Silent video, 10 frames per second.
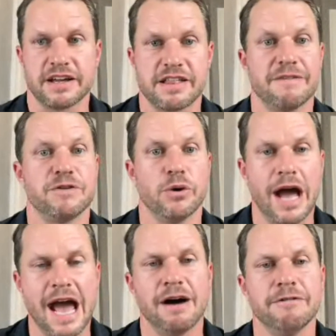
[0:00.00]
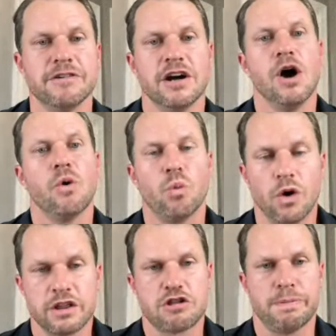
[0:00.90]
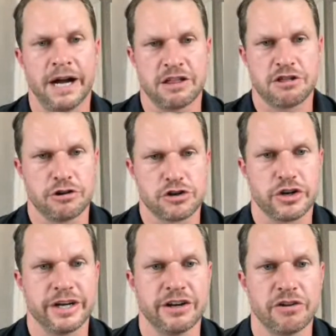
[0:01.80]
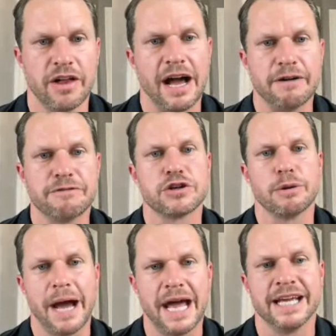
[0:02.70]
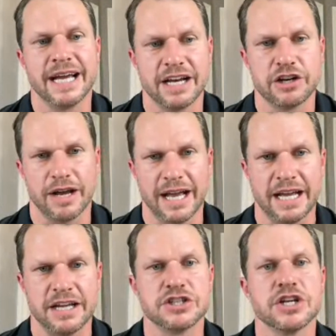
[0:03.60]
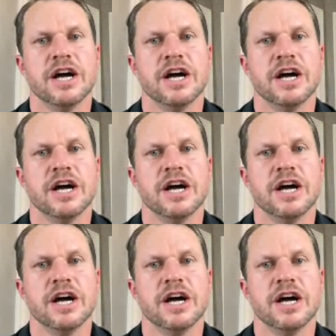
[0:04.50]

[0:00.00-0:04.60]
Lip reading: If you have 1 spine surgery in your life, depending on your age,